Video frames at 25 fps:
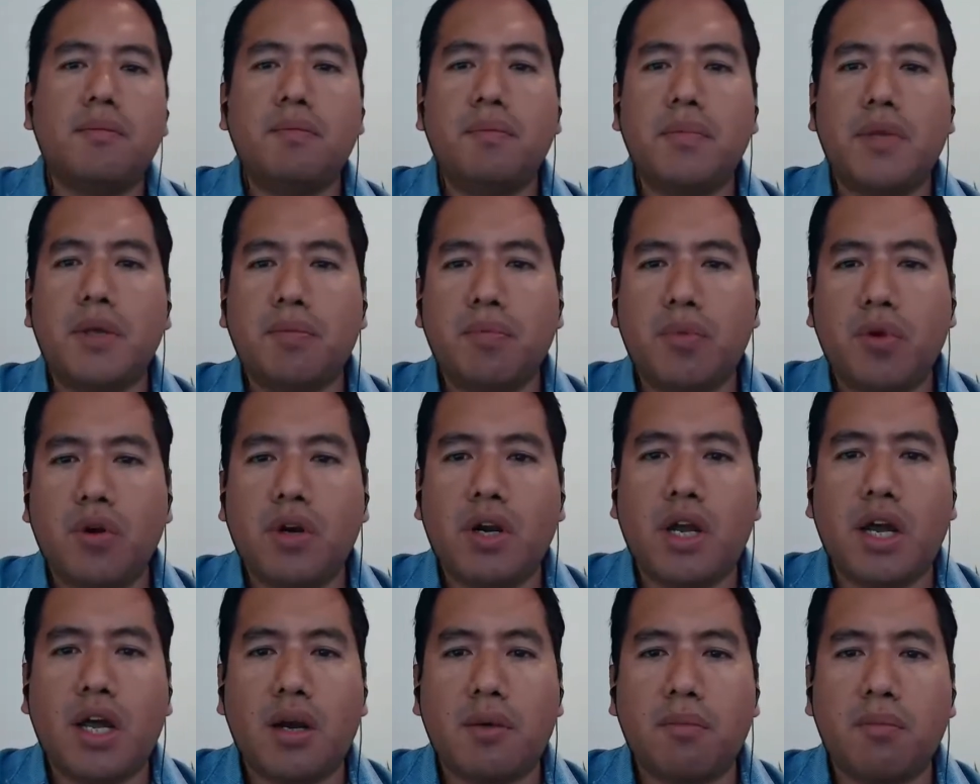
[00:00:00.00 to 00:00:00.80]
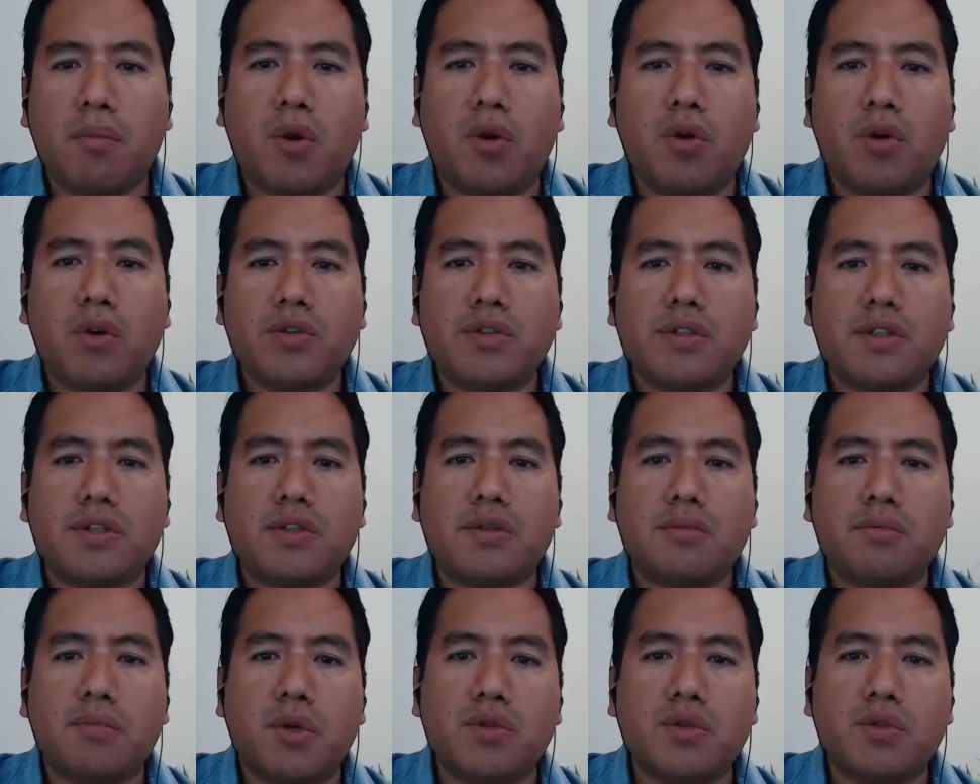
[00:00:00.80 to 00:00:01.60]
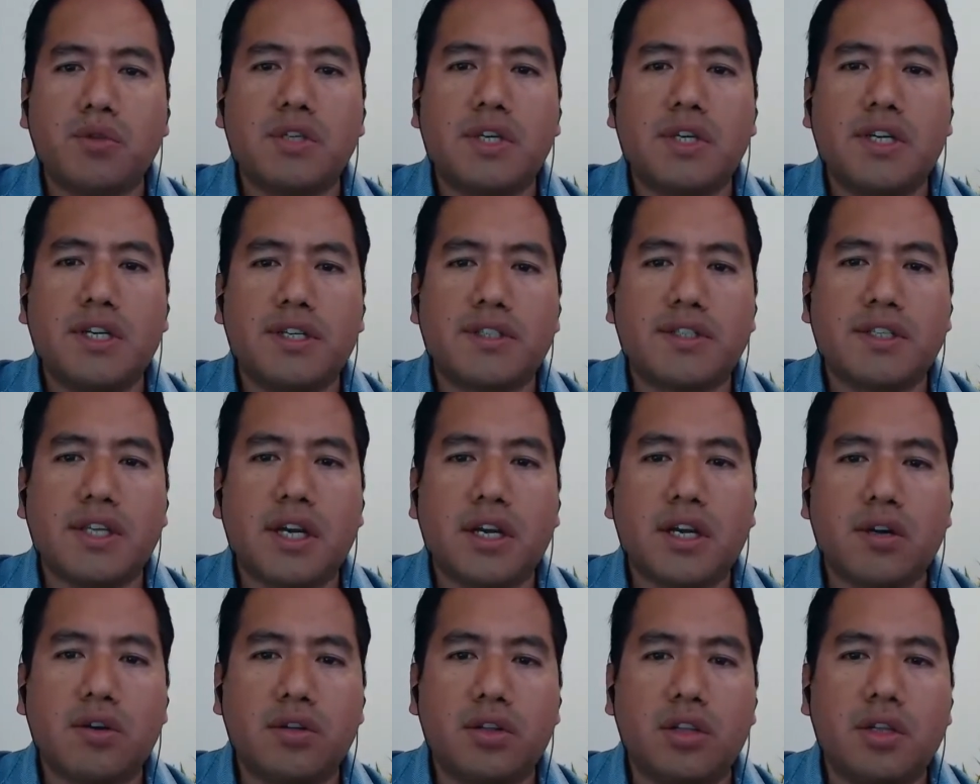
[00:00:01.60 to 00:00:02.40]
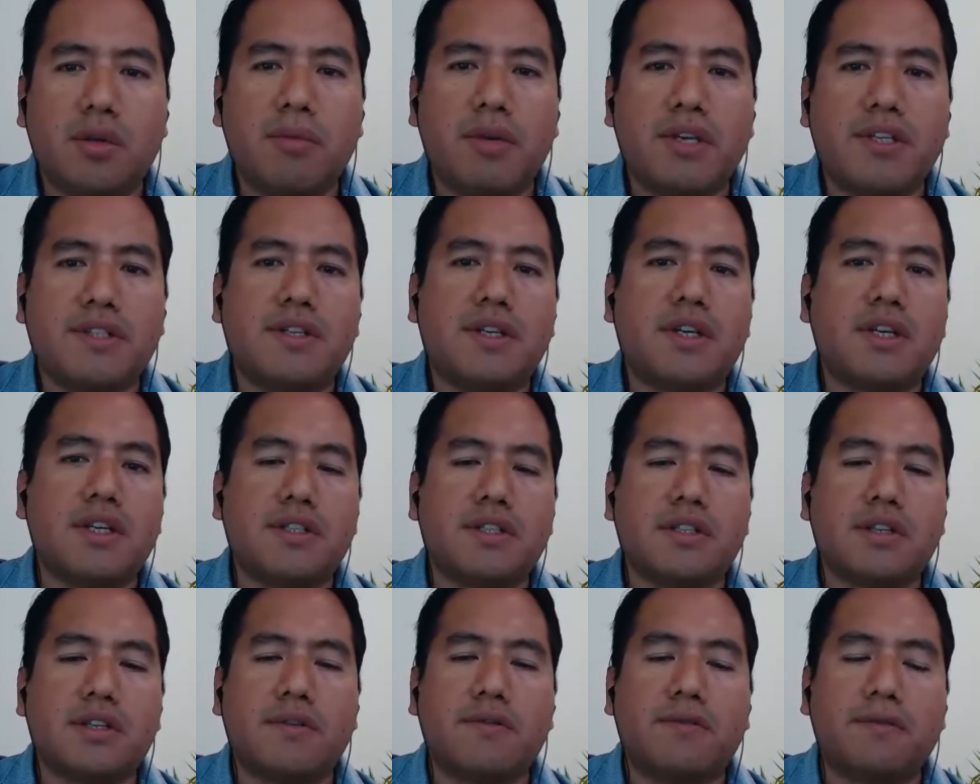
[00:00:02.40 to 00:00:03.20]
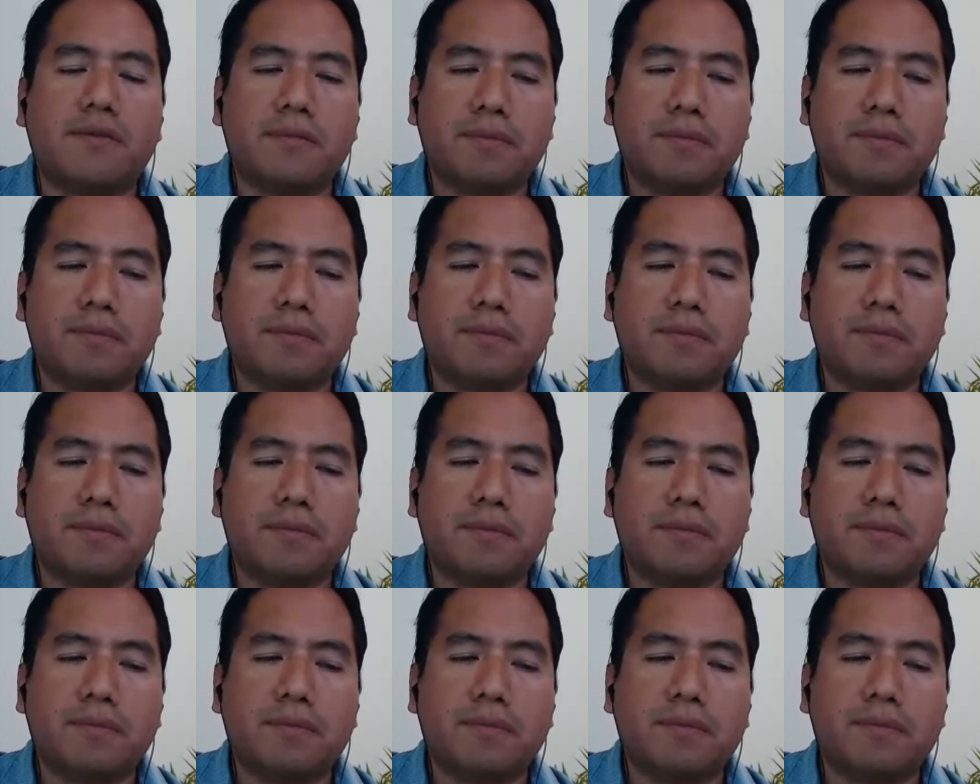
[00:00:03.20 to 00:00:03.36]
People are most mostly stuck on the basic stuff.